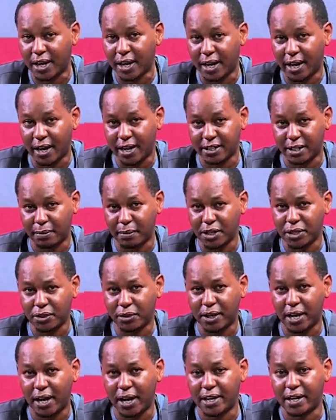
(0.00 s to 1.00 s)
And as I
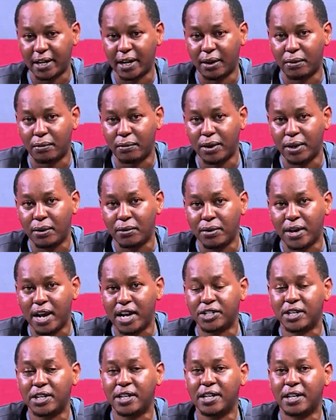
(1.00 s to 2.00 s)
mentioned earlier, we would
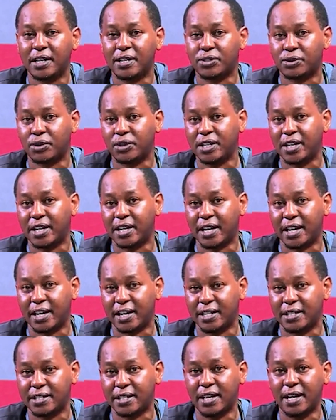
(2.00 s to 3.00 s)
actually strongly
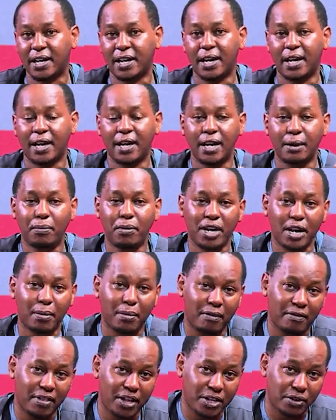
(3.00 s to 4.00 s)
encourage anybody
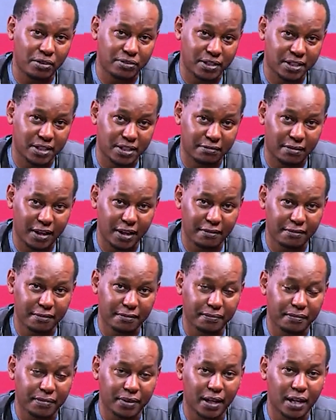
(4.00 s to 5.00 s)
above the age of 65,
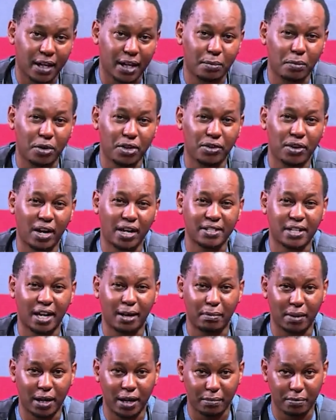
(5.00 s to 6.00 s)
anybody who has high
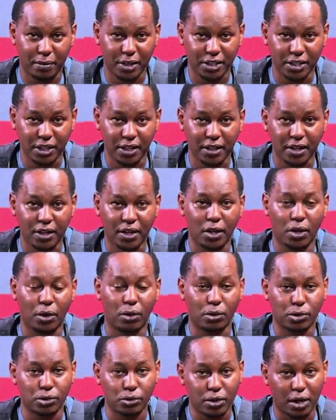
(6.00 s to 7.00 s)
blood pressure,
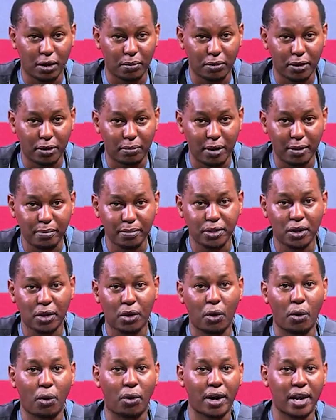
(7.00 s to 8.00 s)
or sugar problems,
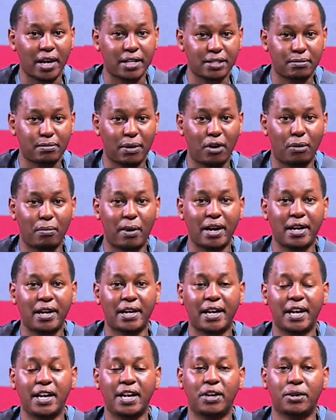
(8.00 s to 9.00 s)
or asthma, or battling
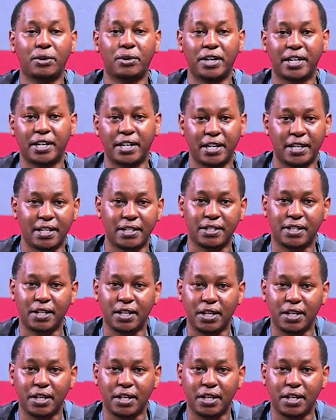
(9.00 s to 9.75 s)
any chronic illness,